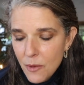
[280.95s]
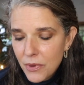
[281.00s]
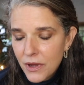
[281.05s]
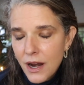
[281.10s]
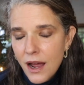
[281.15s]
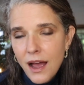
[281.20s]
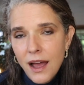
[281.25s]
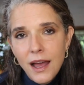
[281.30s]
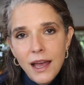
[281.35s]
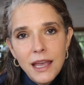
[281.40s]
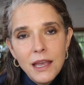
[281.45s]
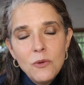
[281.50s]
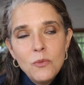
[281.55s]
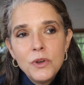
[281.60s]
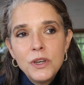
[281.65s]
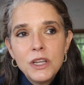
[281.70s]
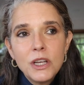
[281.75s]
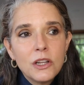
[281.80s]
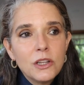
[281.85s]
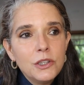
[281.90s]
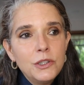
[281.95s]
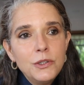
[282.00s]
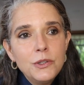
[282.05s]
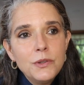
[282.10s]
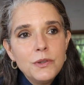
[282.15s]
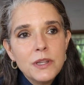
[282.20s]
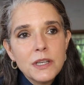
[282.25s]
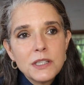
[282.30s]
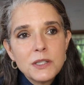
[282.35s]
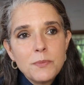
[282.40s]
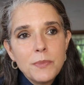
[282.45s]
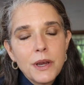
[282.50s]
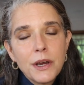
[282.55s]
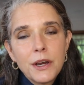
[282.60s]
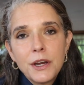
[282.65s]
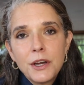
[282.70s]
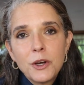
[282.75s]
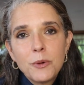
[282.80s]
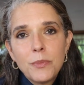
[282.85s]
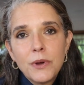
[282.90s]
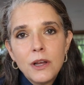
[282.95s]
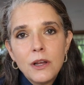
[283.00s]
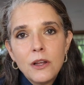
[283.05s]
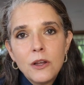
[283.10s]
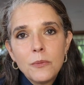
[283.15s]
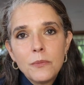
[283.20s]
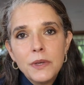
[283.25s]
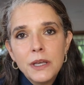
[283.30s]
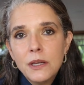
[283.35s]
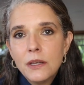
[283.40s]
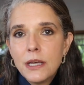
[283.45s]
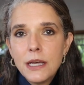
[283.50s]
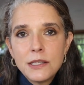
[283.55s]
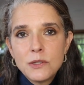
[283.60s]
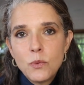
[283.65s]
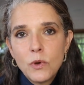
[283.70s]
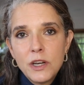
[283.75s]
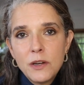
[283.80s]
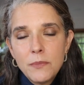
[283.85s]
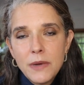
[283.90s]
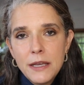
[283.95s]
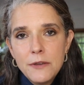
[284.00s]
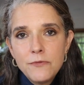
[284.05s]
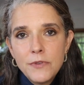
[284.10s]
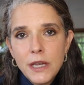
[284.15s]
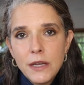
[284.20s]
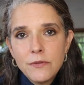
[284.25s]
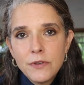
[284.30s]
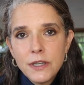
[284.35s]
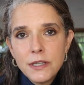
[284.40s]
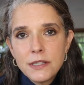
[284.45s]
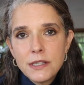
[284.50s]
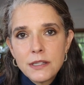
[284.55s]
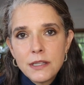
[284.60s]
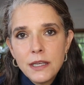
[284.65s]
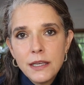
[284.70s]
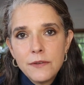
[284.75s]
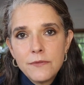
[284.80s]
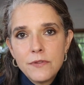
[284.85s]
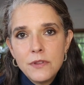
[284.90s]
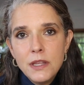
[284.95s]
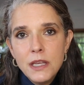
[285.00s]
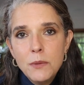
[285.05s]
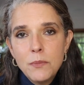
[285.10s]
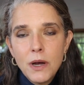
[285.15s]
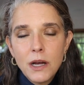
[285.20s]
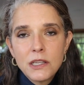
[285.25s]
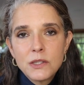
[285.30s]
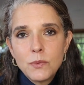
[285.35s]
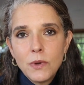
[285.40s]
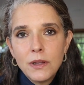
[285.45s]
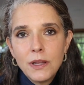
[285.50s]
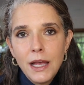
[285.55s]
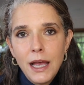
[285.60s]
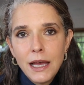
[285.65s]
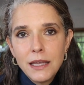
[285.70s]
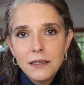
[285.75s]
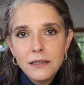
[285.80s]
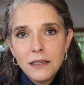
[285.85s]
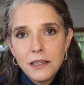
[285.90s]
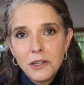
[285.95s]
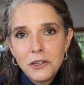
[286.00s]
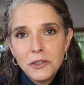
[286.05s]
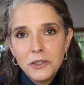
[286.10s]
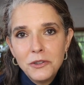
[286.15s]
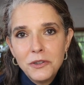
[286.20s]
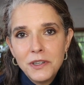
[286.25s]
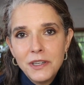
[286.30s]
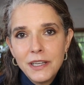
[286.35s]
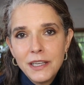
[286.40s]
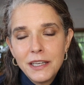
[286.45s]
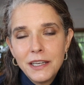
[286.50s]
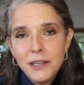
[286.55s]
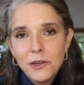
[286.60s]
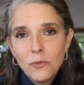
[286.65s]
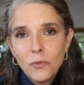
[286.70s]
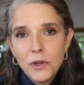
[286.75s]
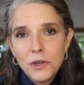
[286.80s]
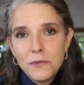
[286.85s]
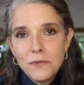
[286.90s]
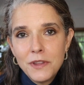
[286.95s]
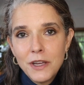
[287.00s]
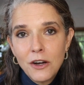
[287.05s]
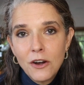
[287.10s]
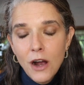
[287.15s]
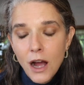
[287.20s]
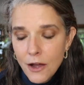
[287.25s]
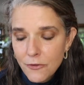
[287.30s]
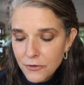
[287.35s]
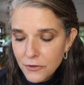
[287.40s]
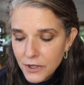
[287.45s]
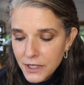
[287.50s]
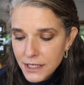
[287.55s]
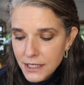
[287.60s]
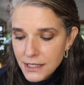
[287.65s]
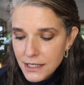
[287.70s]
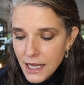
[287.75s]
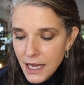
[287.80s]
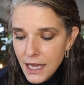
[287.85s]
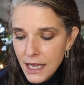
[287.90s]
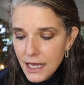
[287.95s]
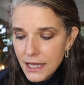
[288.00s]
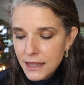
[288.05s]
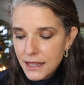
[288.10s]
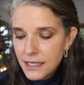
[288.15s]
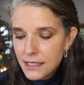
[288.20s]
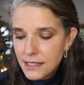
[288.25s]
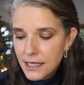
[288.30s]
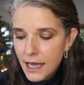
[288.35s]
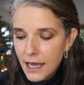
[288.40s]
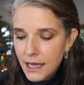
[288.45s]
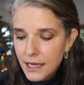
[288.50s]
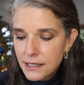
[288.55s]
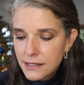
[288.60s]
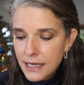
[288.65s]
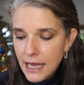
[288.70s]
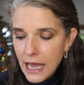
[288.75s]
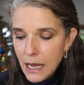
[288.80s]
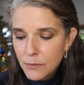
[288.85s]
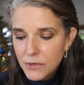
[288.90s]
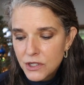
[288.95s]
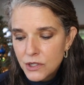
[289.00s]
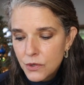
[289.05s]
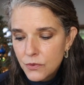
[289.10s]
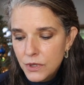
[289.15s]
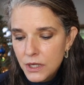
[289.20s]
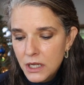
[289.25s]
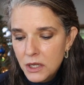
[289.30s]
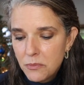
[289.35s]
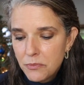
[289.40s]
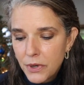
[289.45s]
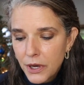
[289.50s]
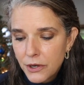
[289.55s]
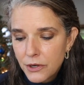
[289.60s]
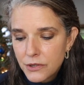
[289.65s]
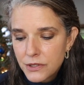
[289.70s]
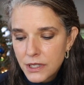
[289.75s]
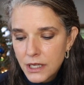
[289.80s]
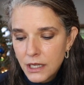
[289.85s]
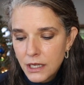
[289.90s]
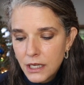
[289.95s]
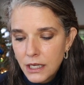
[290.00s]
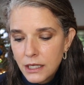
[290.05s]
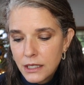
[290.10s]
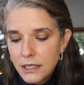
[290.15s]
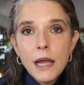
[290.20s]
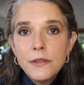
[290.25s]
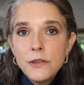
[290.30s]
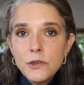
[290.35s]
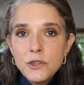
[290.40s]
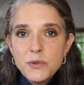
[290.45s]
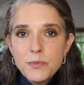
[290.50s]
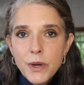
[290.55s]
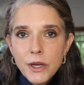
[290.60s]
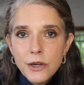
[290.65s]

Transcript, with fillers: but I would include this barrier balm as one of my favorites if the Boxwalla hadn't included it in one of their offerings. This has Amazonian butters in it, and those